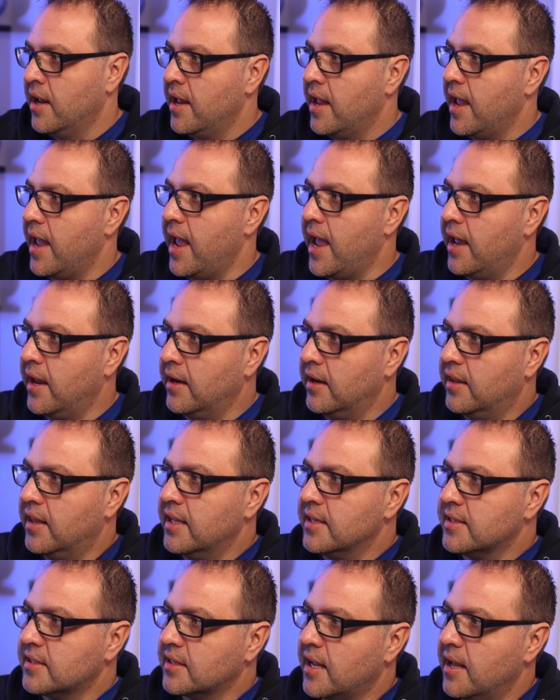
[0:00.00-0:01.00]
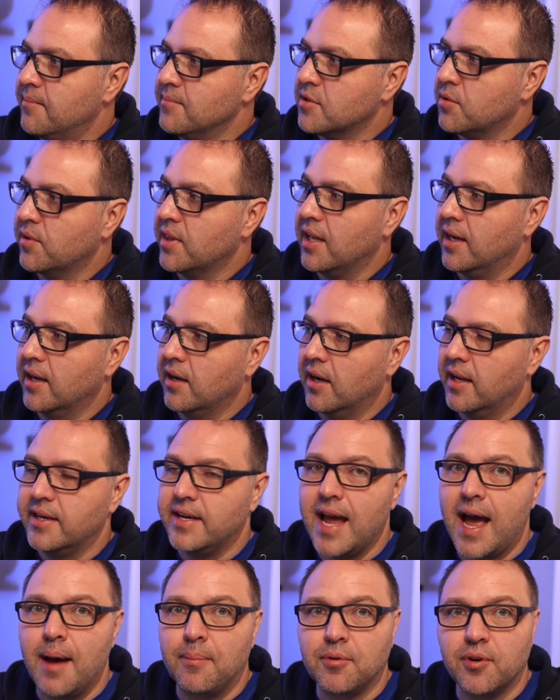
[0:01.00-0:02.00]
And this comes with a little
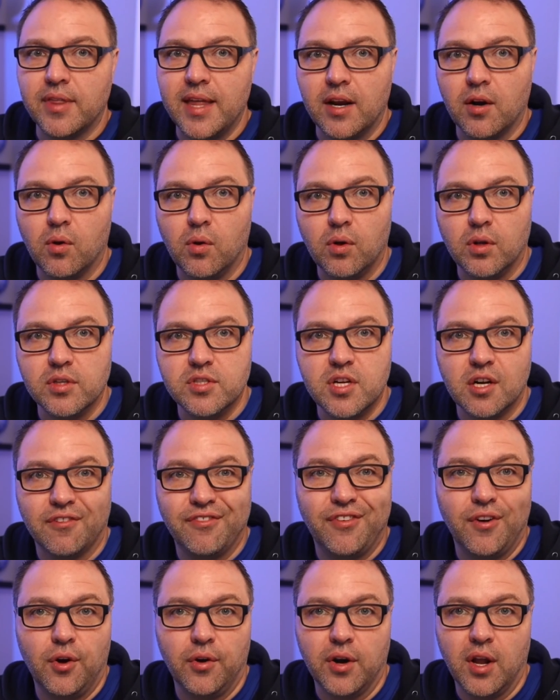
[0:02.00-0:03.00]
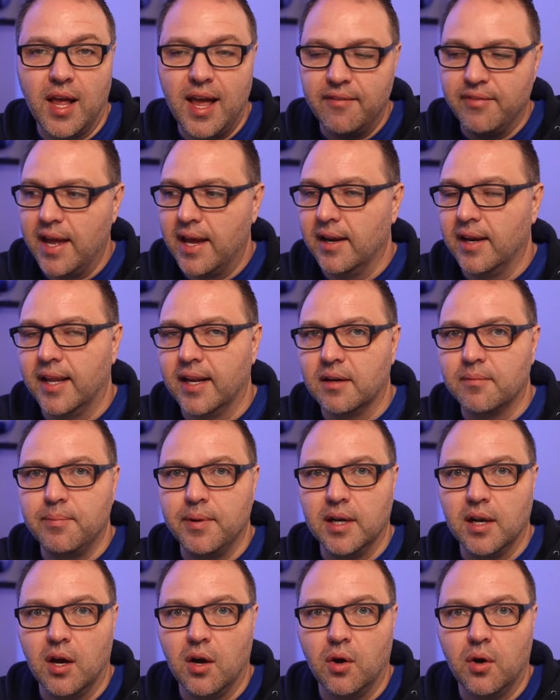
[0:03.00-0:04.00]
adapter that holds your phone. I'll have that linked
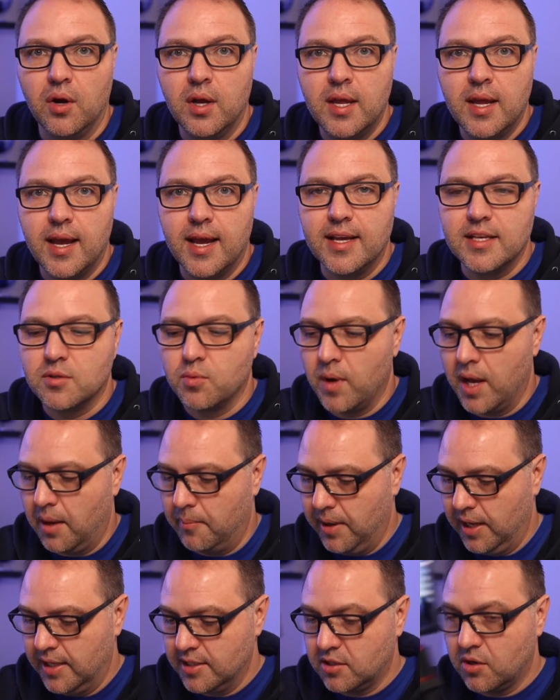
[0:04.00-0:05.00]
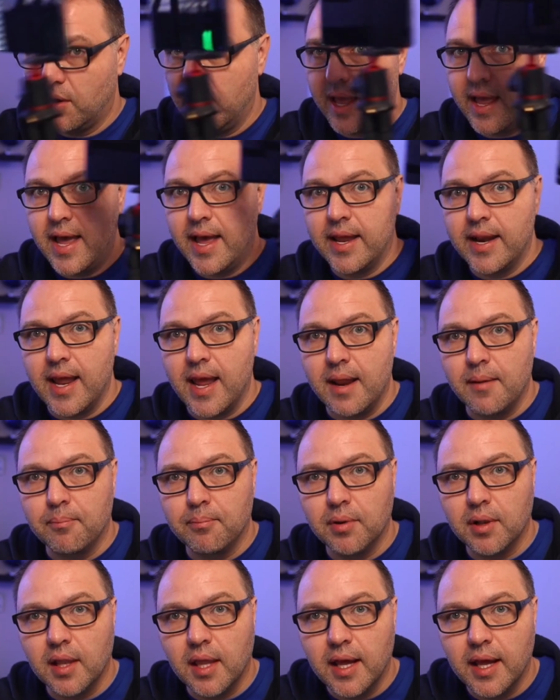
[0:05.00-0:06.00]
below as well. But let's go ahead and
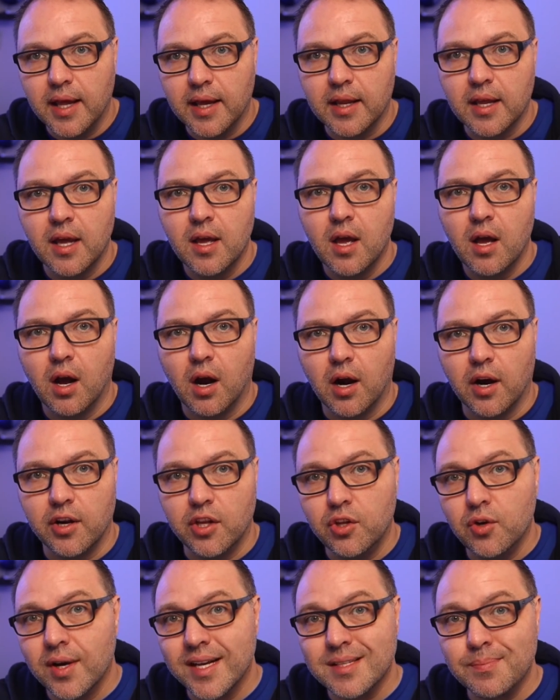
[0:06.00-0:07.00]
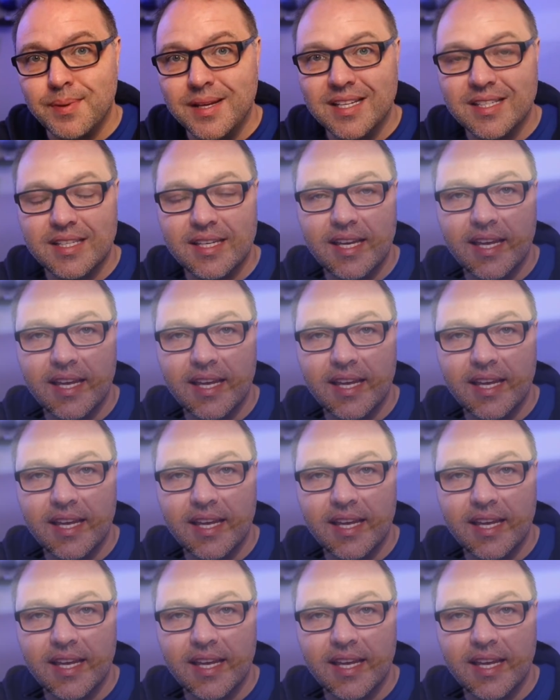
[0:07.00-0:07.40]
plug our U S B C